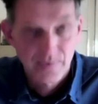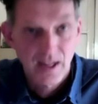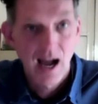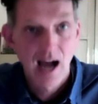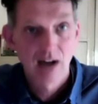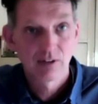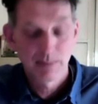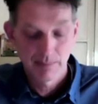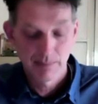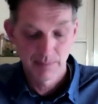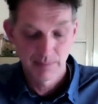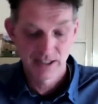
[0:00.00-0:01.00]
I
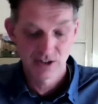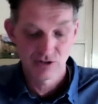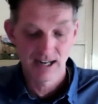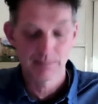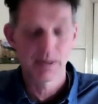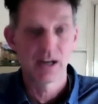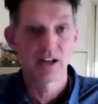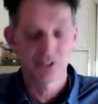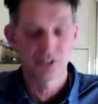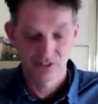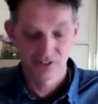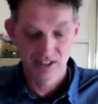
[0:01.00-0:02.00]
remember being dragged past
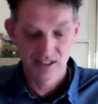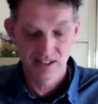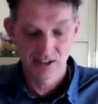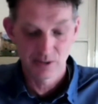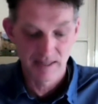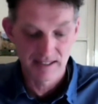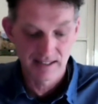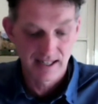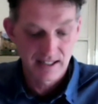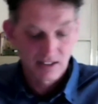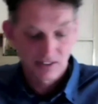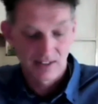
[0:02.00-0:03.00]
the seated
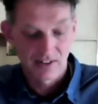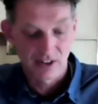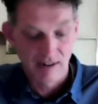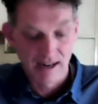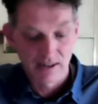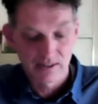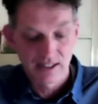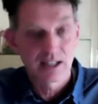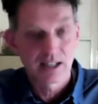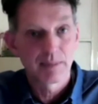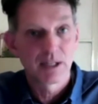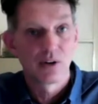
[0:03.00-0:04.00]
spectators and the crowd
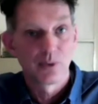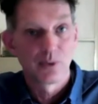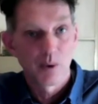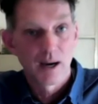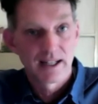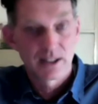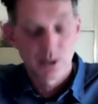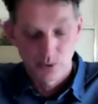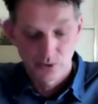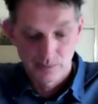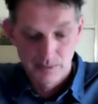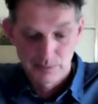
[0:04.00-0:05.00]
kicking me on the way,
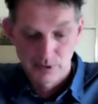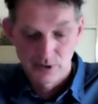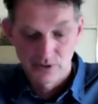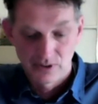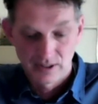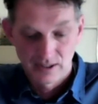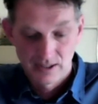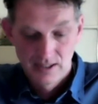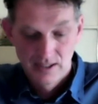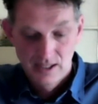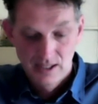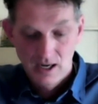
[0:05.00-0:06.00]
causing me bruising.
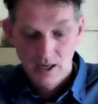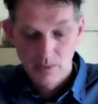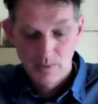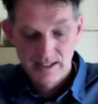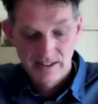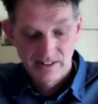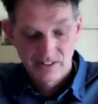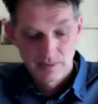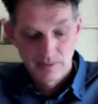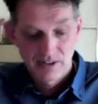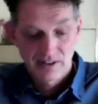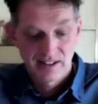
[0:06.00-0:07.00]
I witnessed
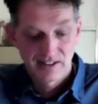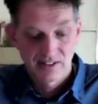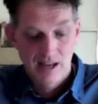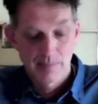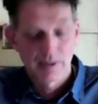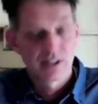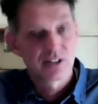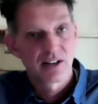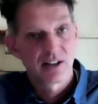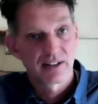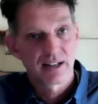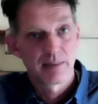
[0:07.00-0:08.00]
similar things happening to
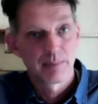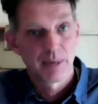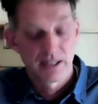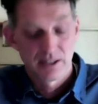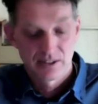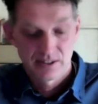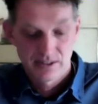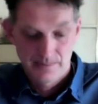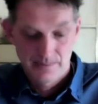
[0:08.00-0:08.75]
other campaigners.